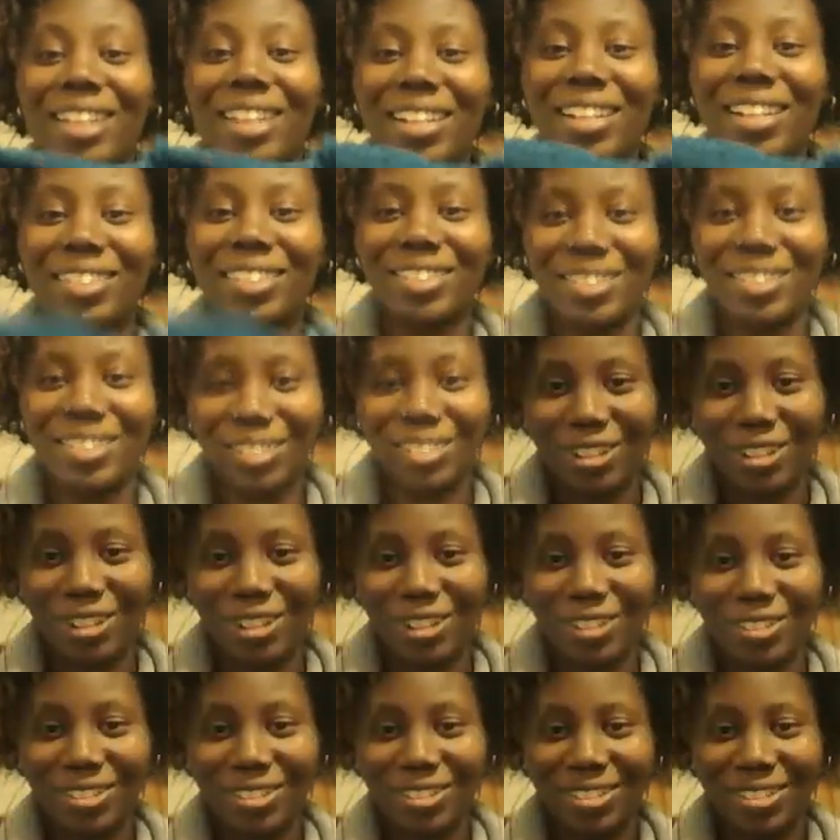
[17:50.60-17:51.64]
like to
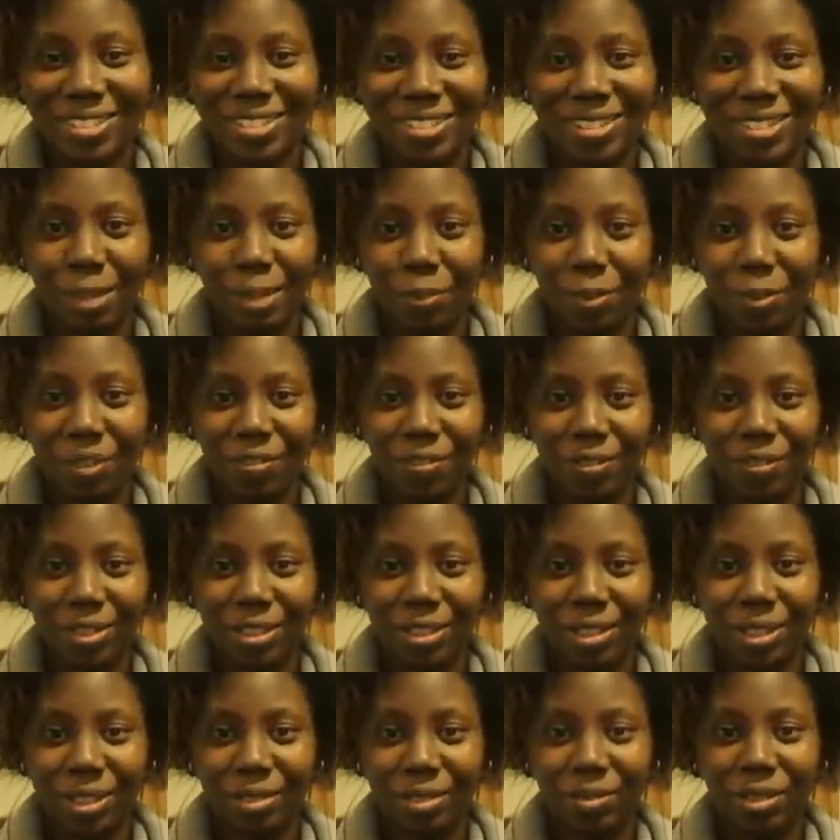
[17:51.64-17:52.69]
start separate for
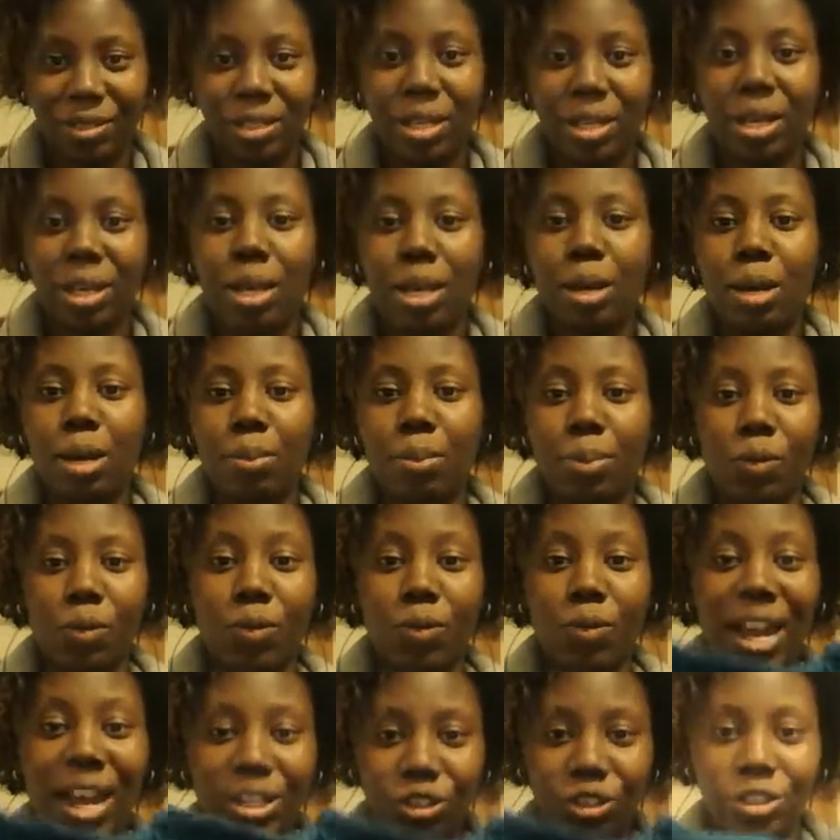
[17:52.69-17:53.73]
sleeves, but
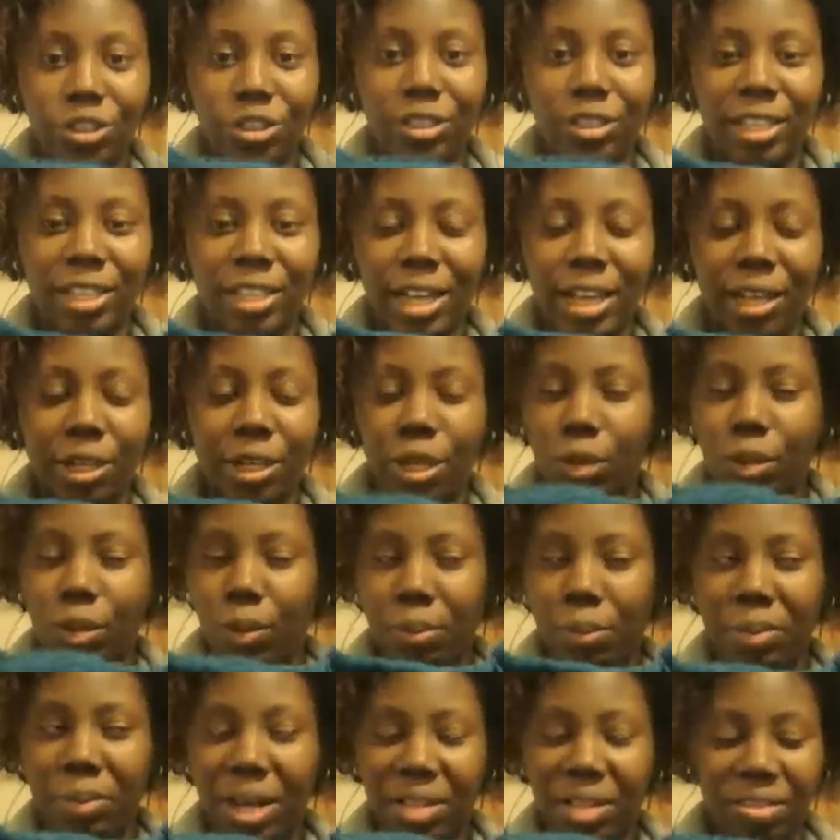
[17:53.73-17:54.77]
rationally, I know
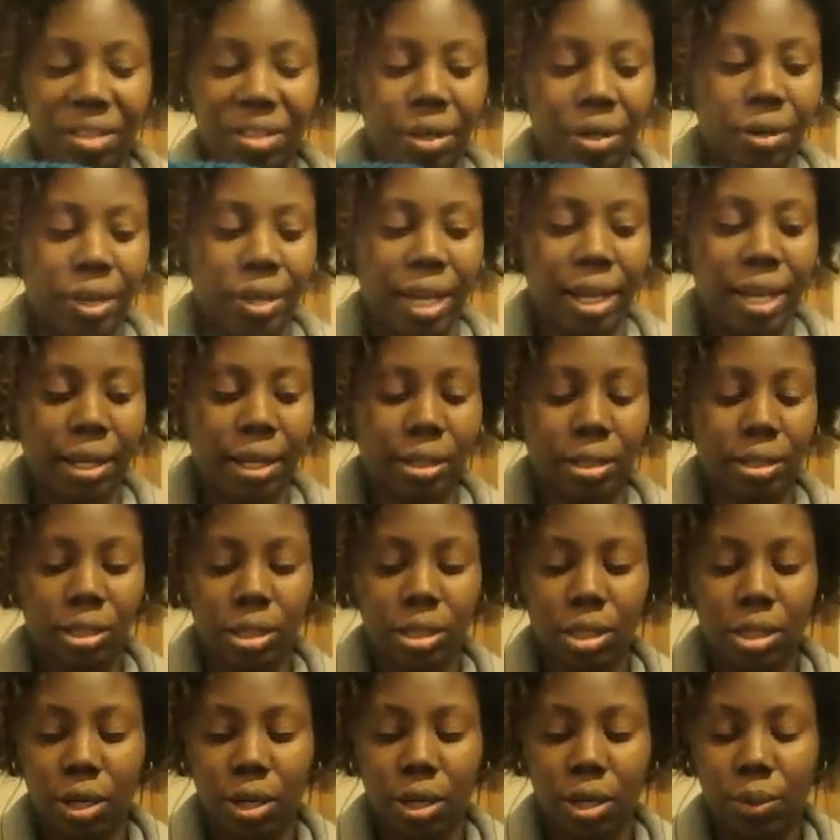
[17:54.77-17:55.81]
I'm not there yet,
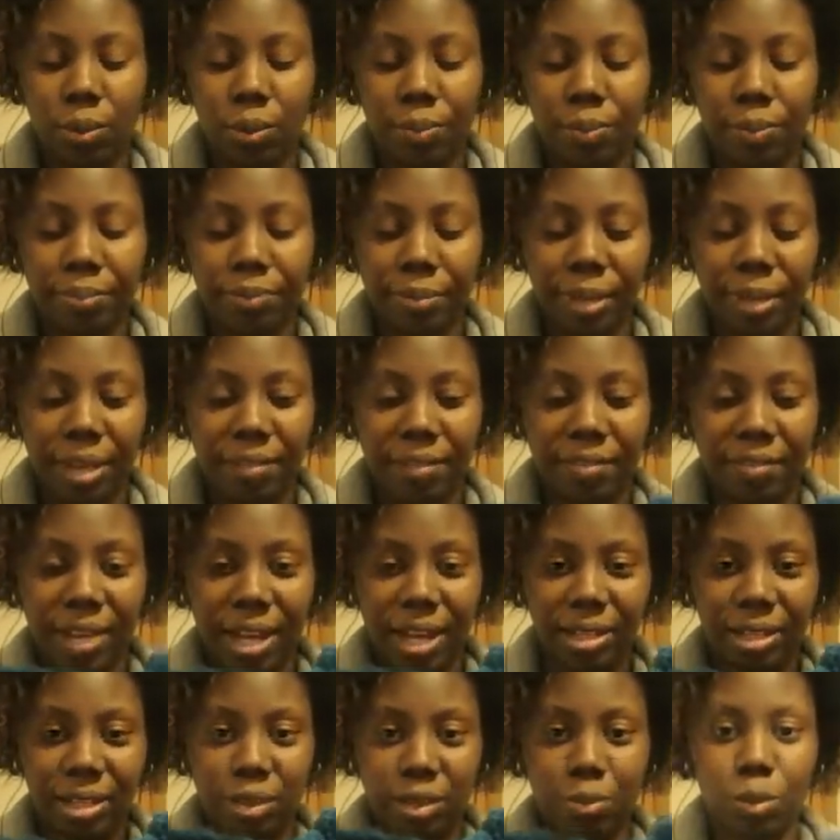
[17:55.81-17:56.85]
so I've
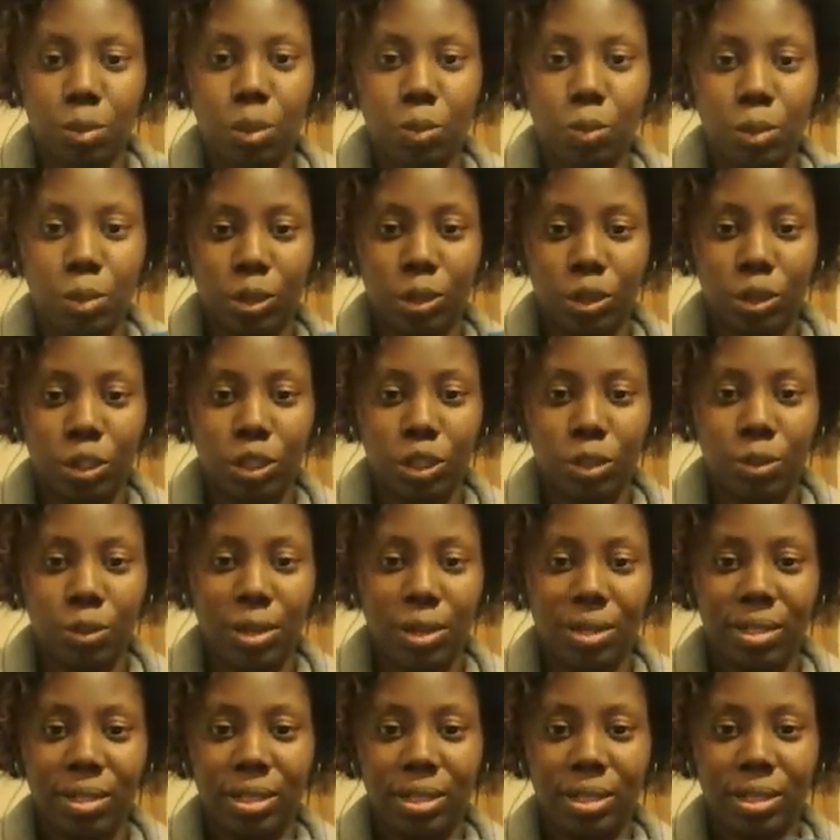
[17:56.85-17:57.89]
got some more work to do
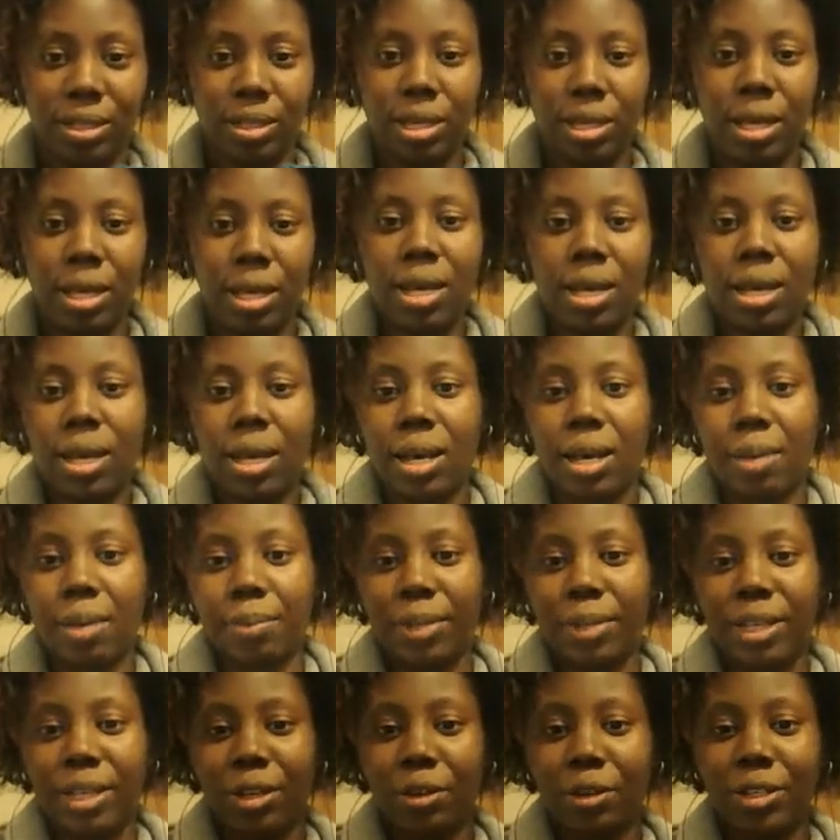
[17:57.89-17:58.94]
on this.
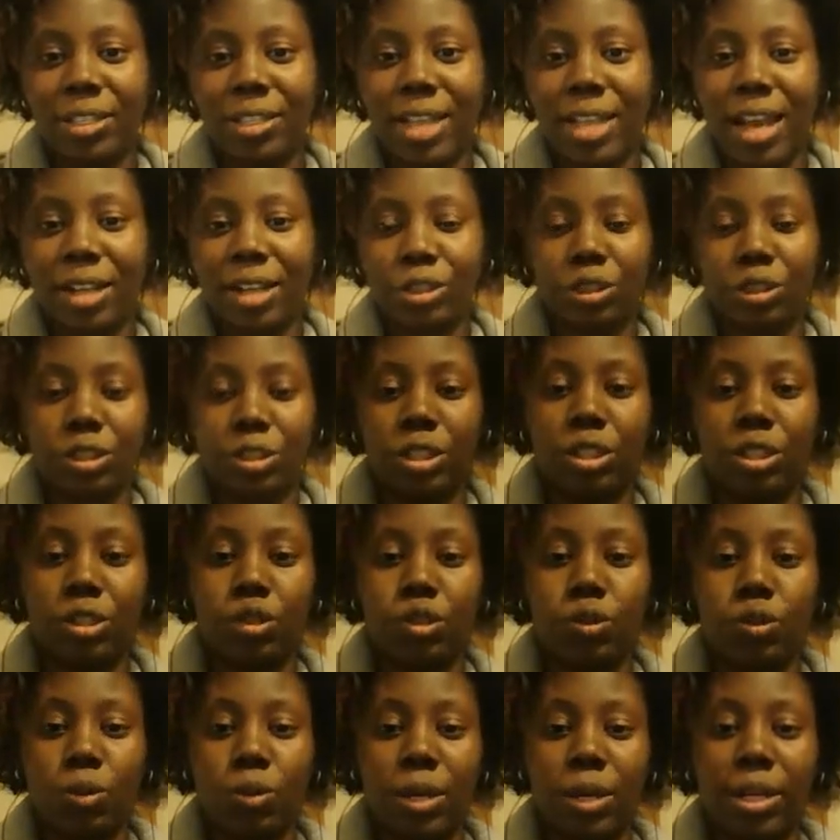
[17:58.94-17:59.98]
Here is actually the
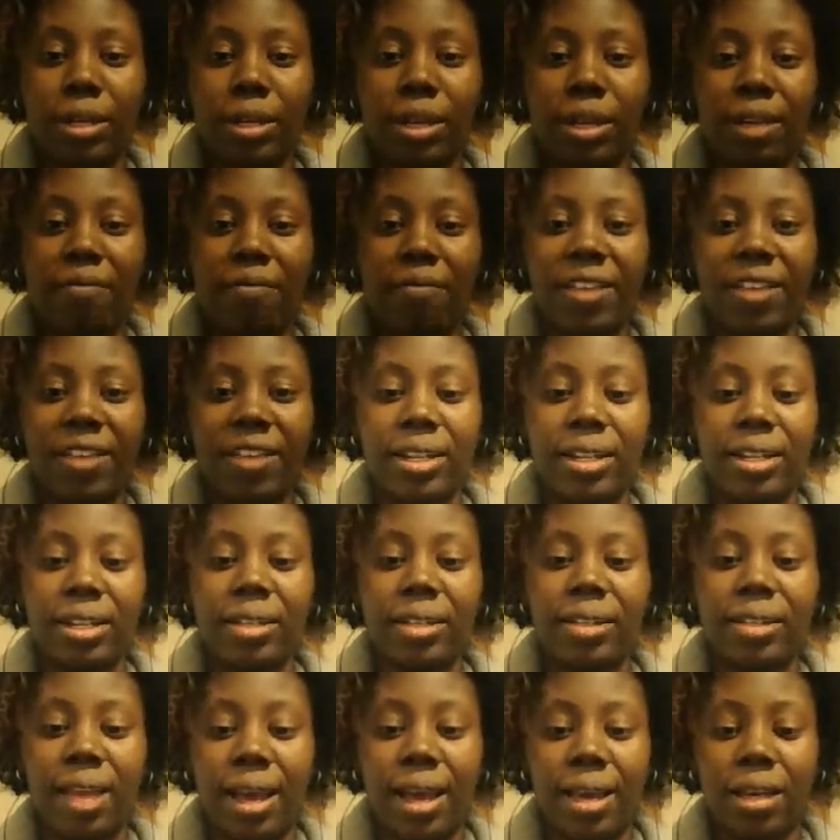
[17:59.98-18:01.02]
join. I'm
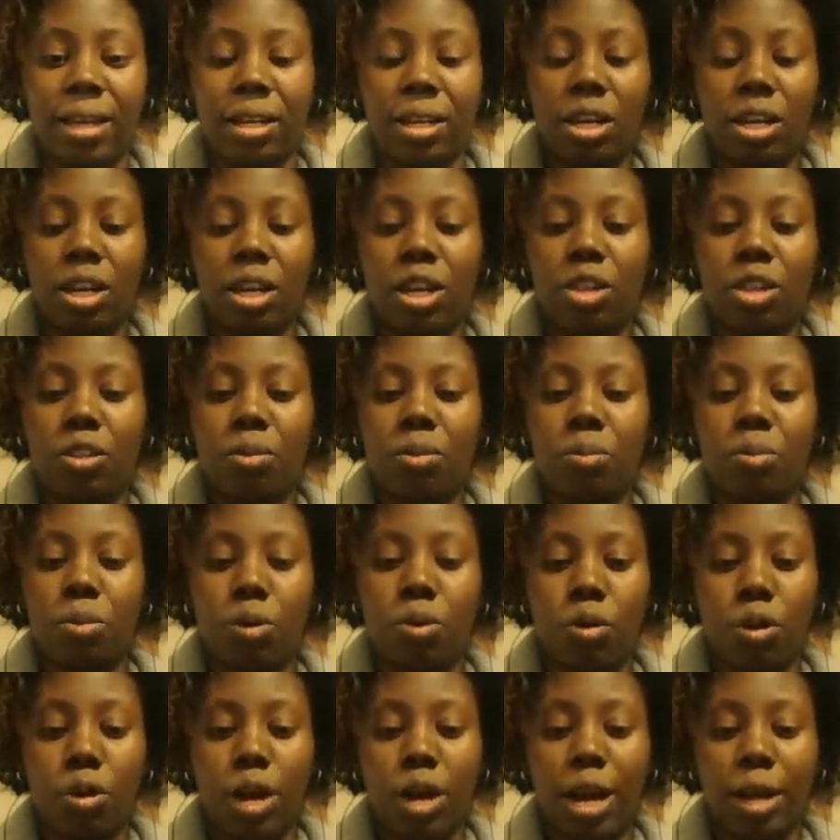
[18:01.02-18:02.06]
finding that the
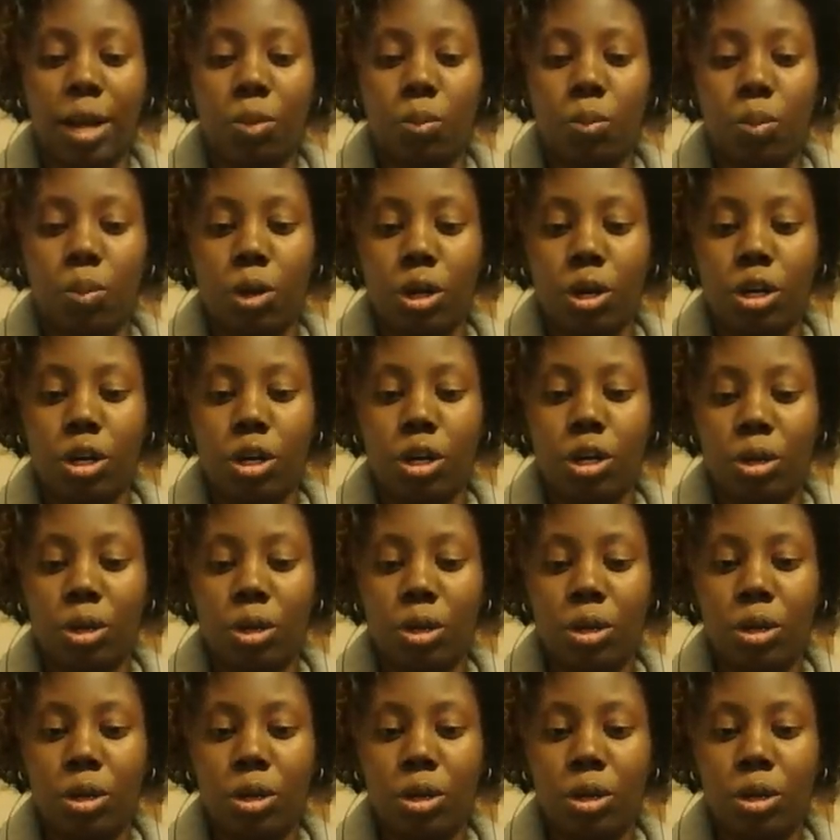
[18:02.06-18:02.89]
more I work